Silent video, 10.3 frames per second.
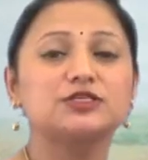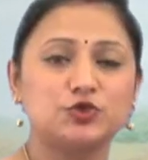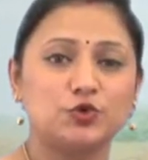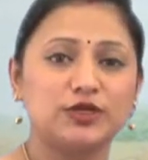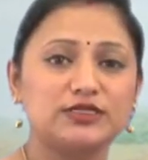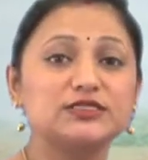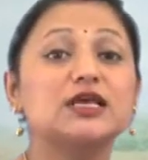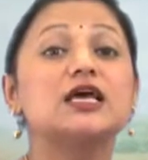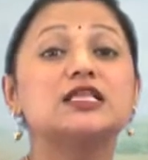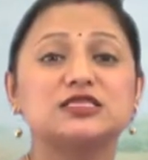Students,
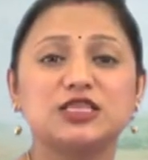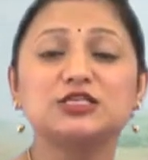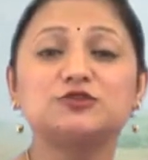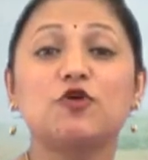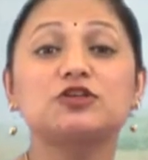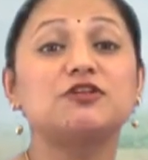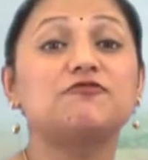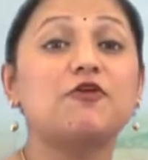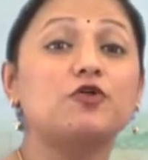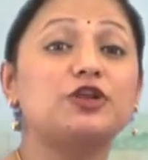this was the
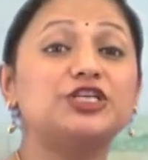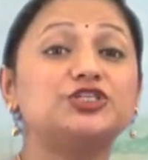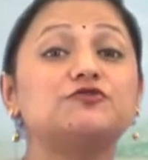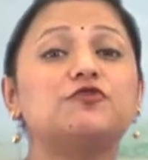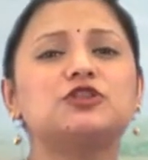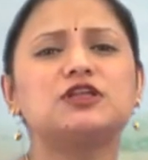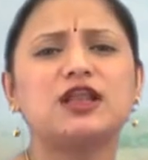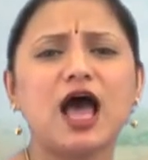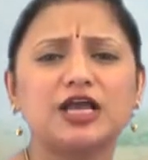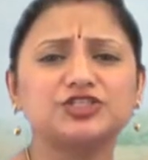foundation for the
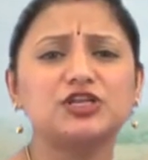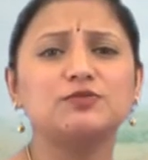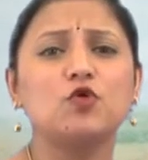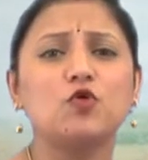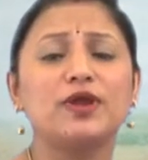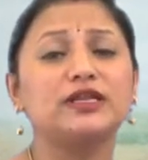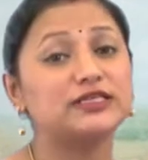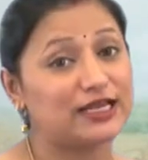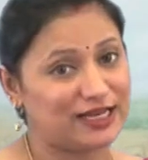national movement in